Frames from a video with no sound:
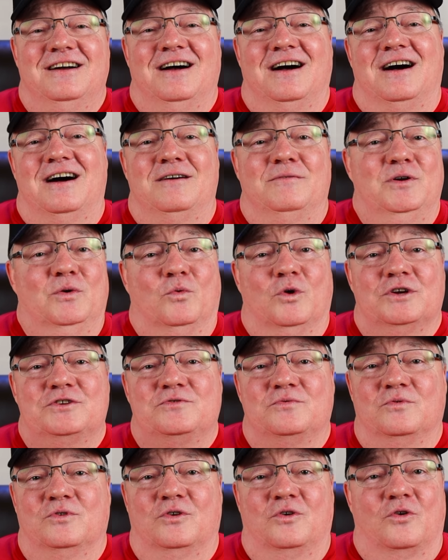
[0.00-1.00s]
it
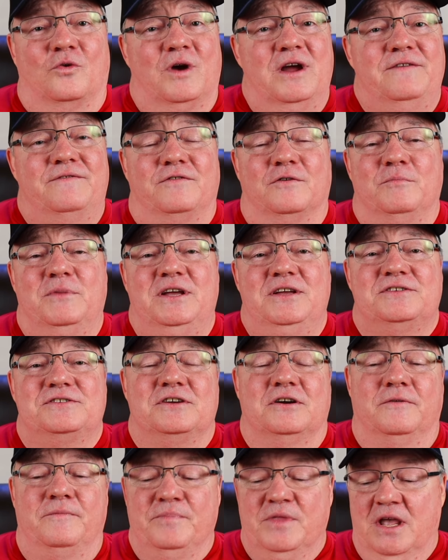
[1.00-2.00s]
works great for me.
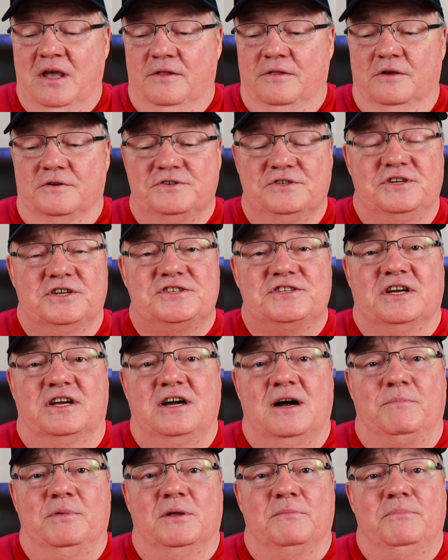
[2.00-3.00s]
So those are just a
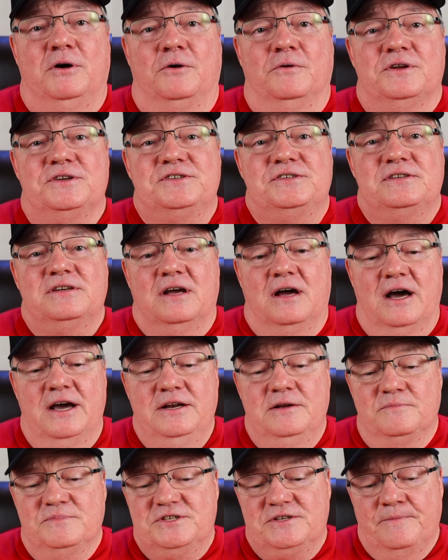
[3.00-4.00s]
couple of bonus
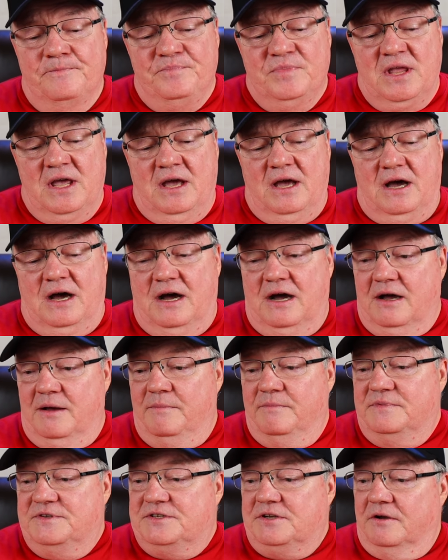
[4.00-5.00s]
items.
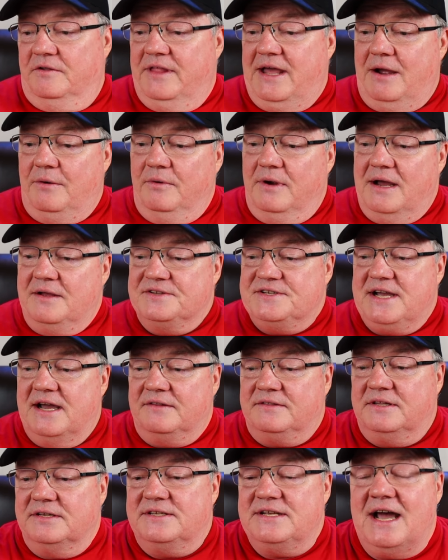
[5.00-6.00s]
So that rounds
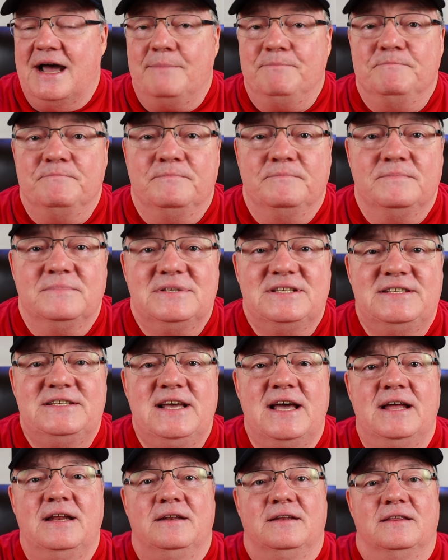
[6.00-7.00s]
out the top
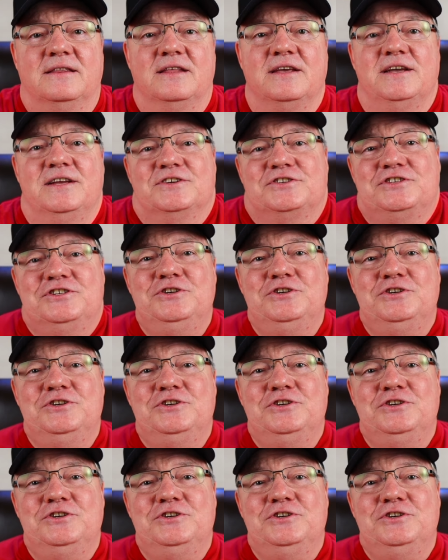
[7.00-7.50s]
10 things